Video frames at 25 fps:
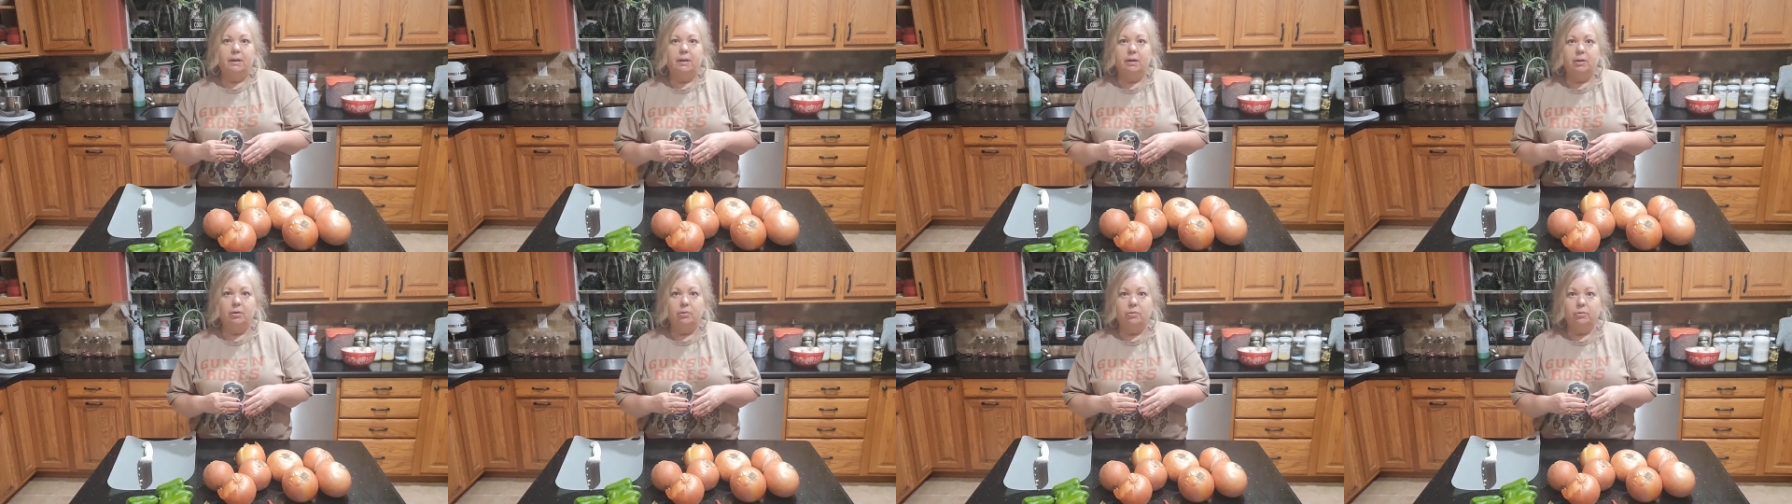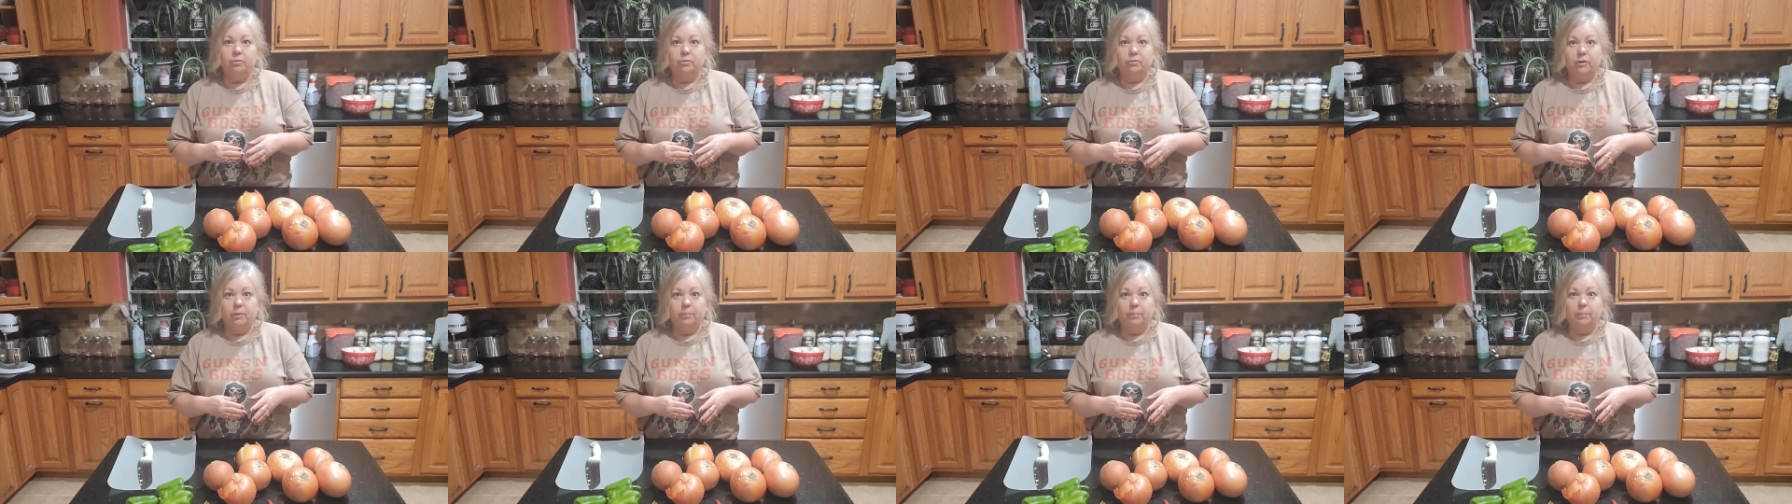
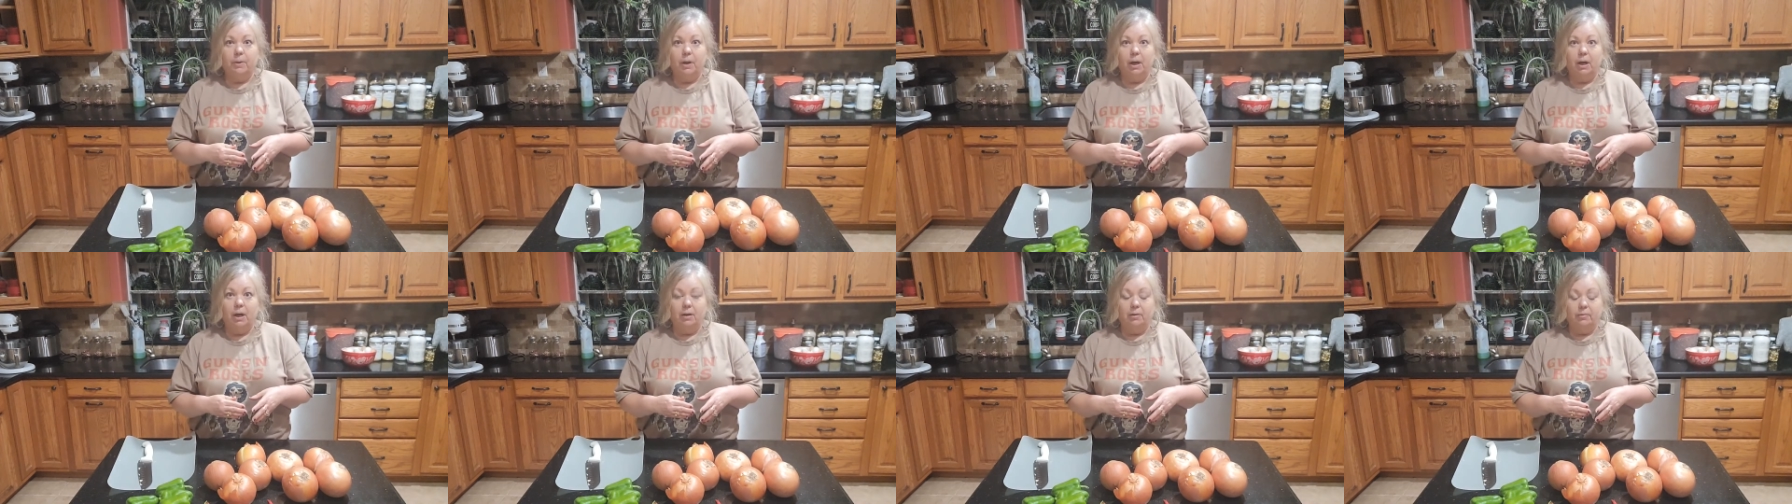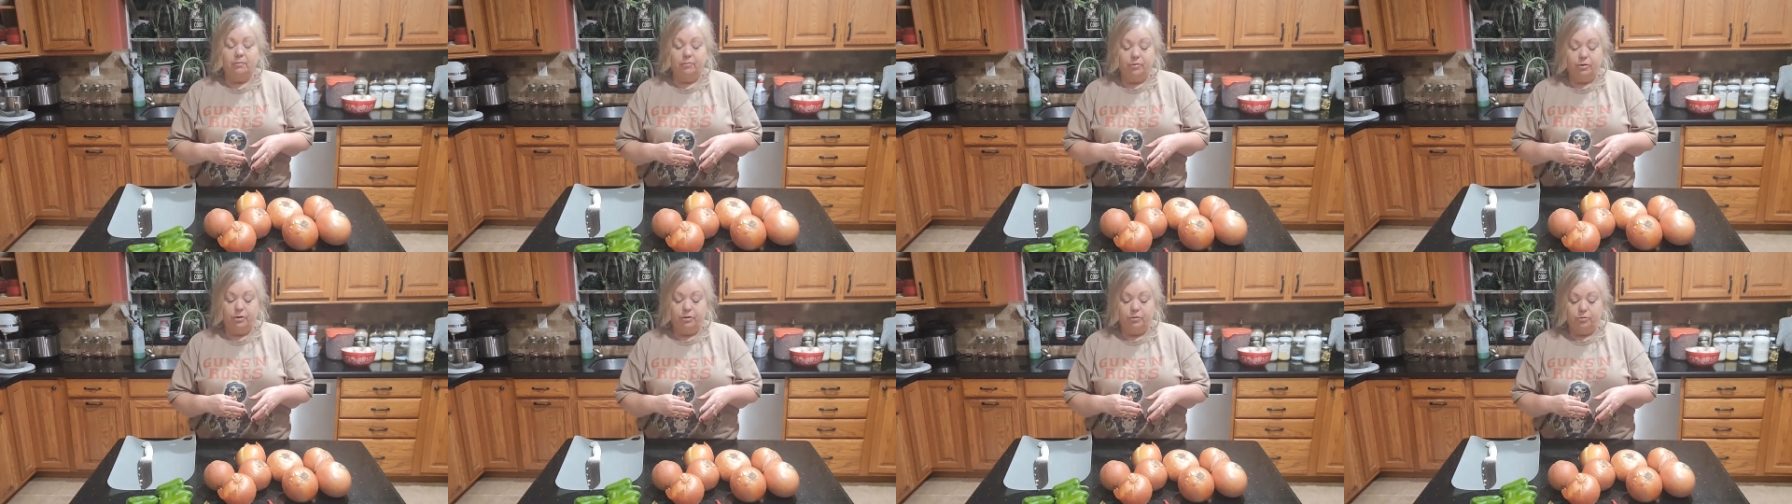little Ziploc
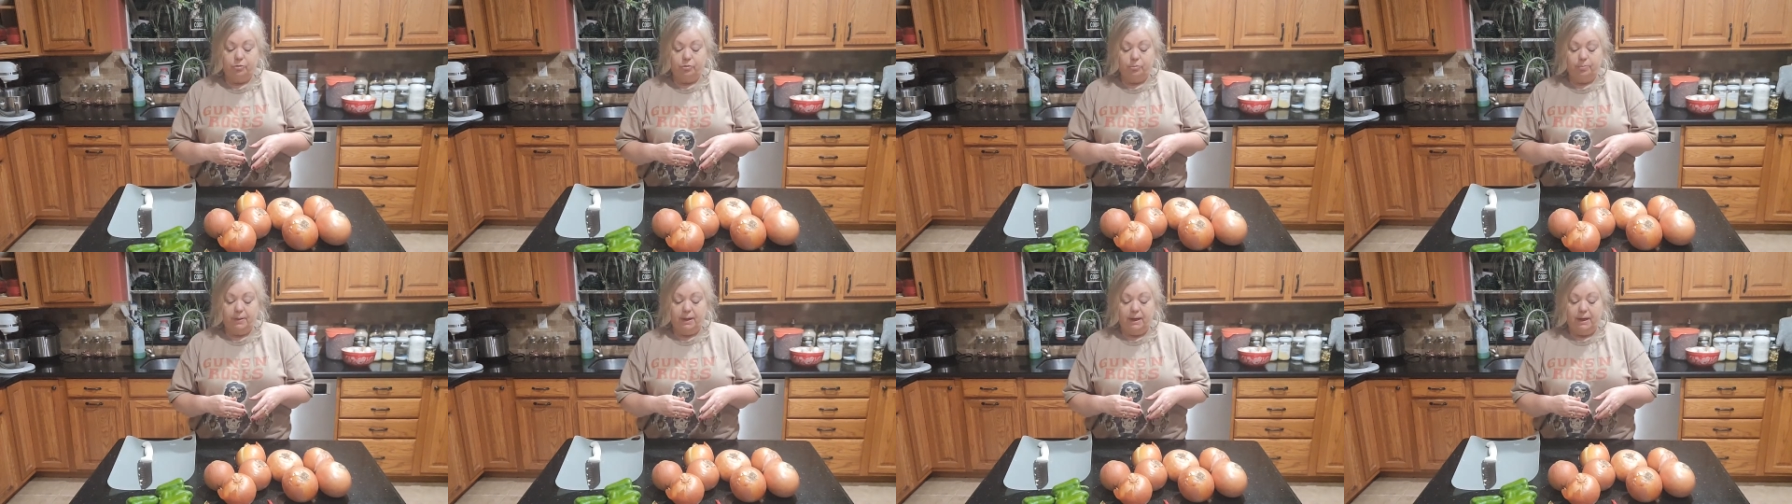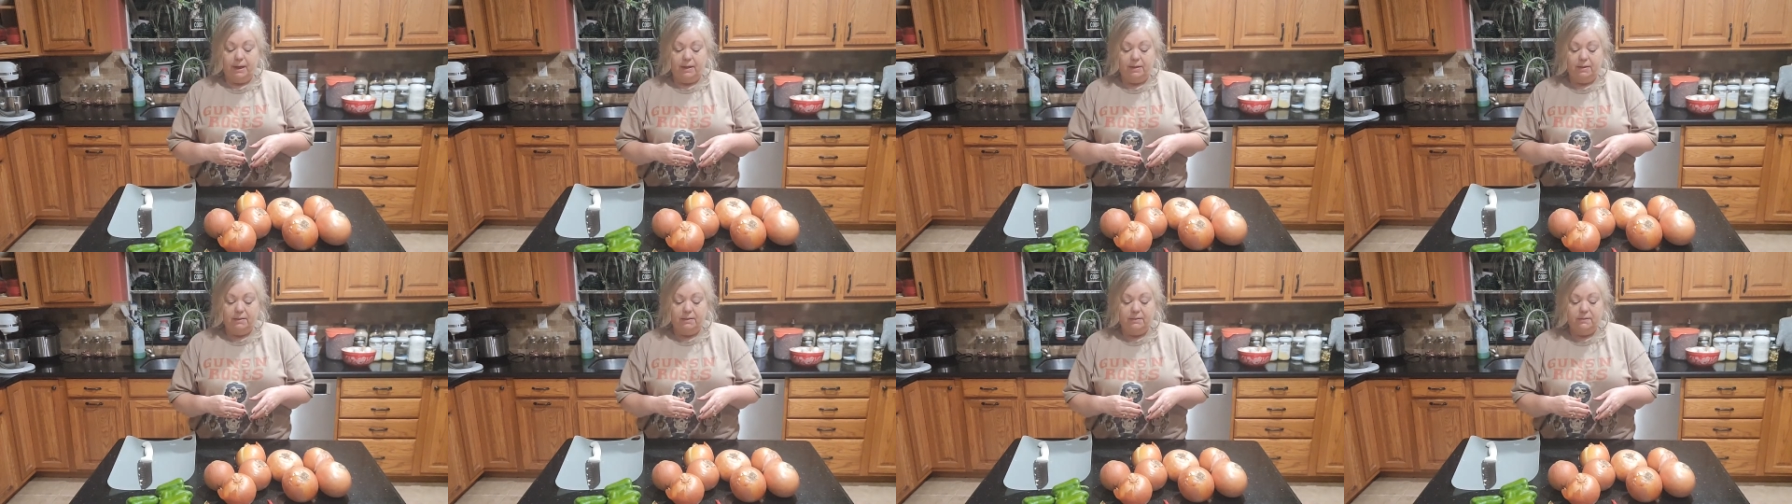freezer
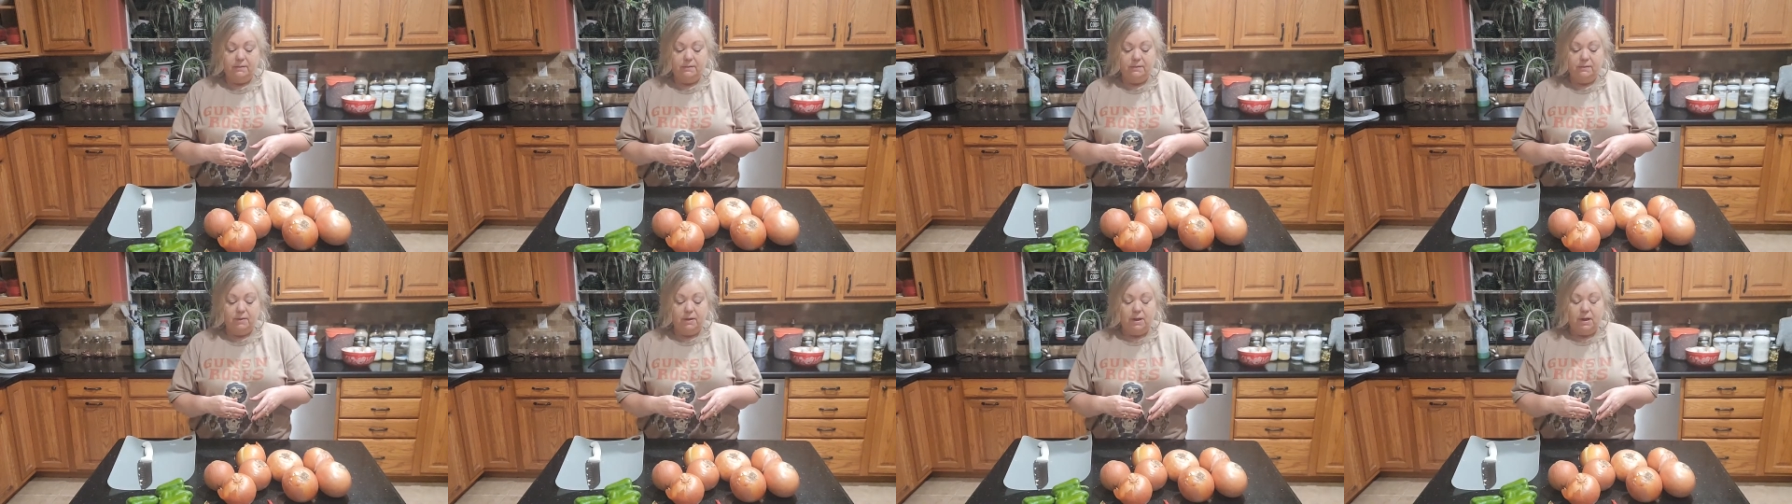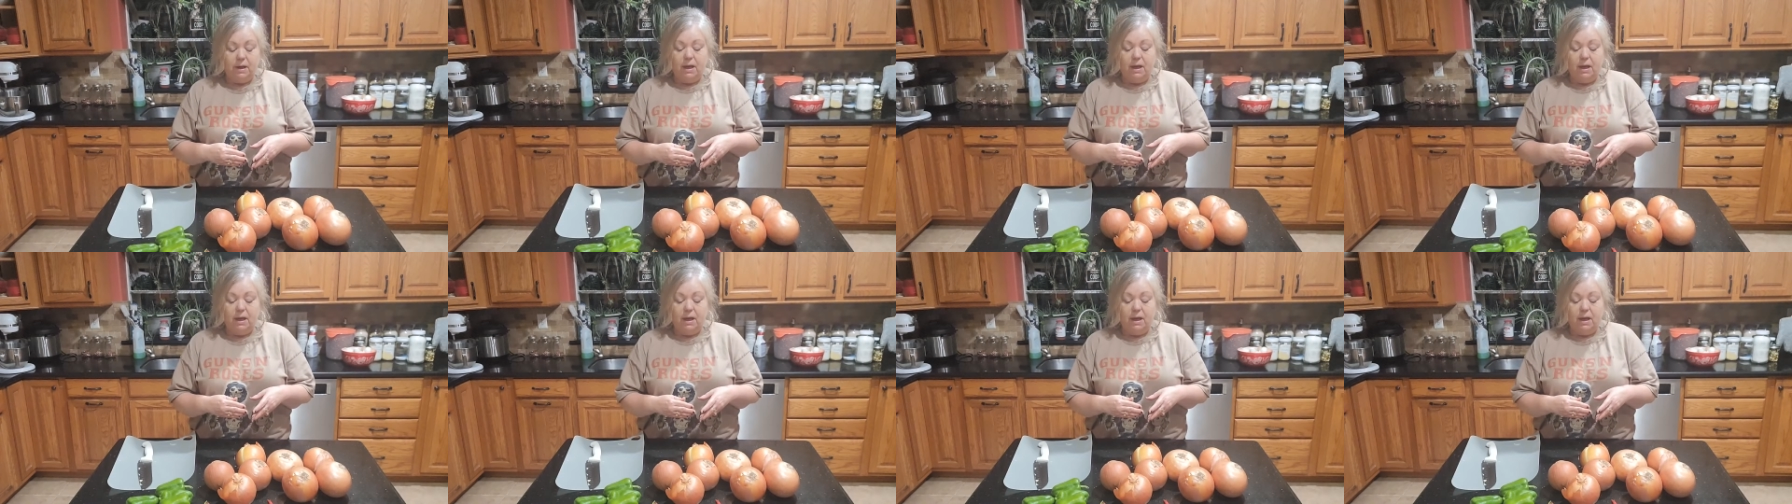bags